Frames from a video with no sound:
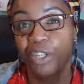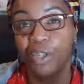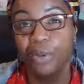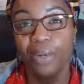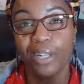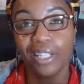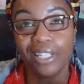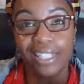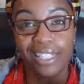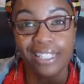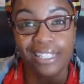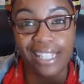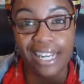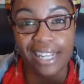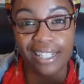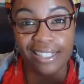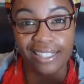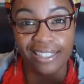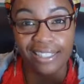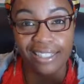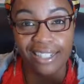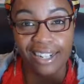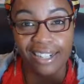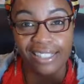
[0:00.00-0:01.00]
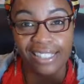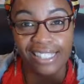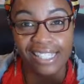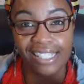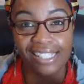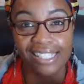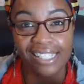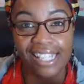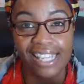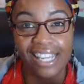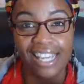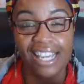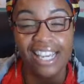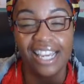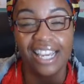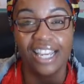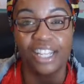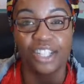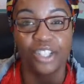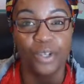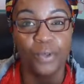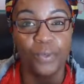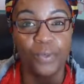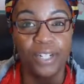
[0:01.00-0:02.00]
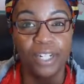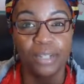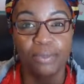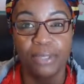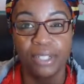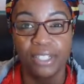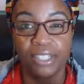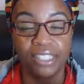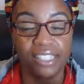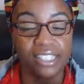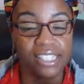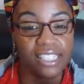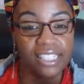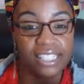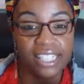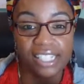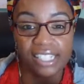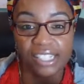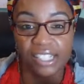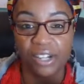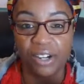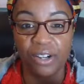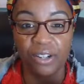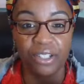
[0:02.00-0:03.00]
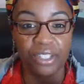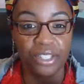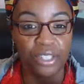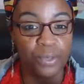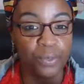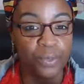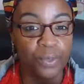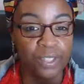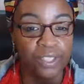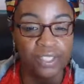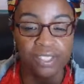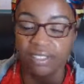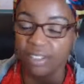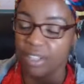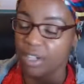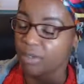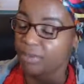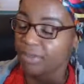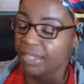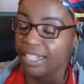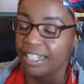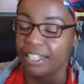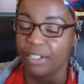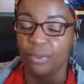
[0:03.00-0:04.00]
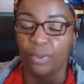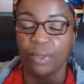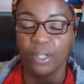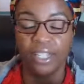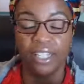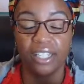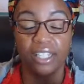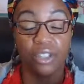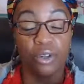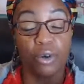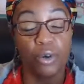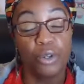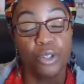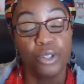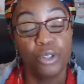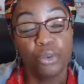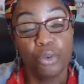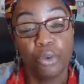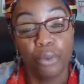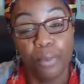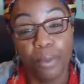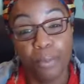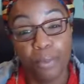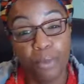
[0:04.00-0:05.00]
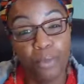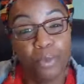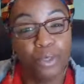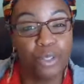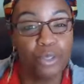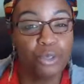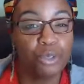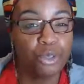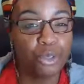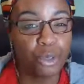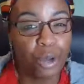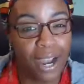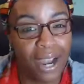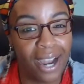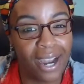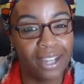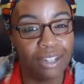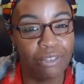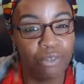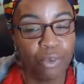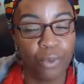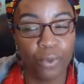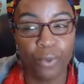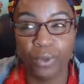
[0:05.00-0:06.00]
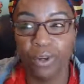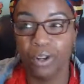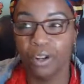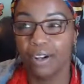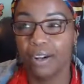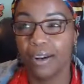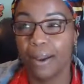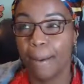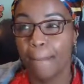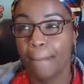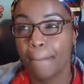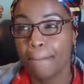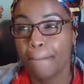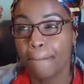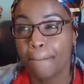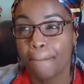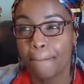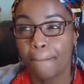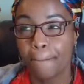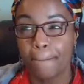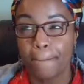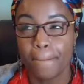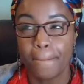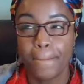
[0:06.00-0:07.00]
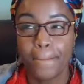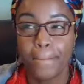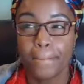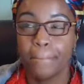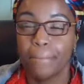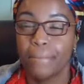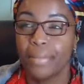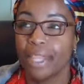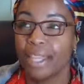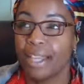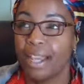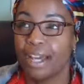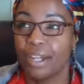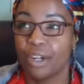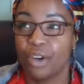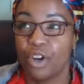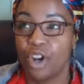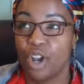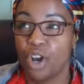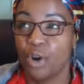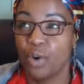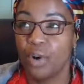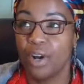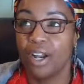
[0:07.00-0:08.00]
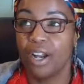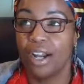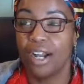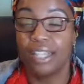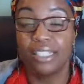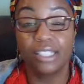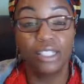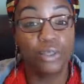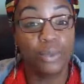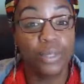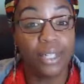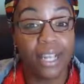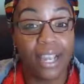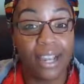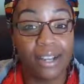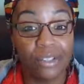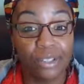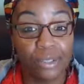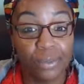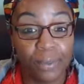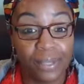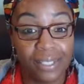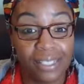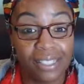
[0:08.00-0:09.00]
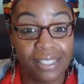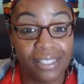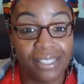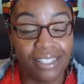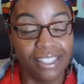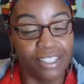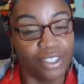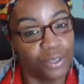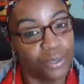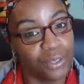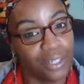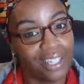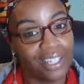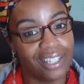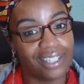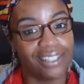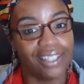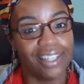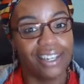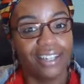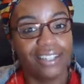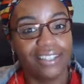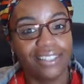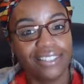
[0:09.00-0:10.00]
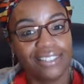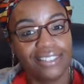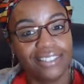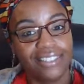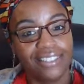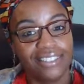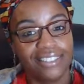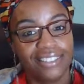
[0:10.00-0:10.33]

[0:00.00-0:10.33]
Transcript: you were at that talent contest and you went up there to sing that song and you wanted, nope, that didn't work either. Or you remember when you tried for, I don't know, a student council president and you didn't get that?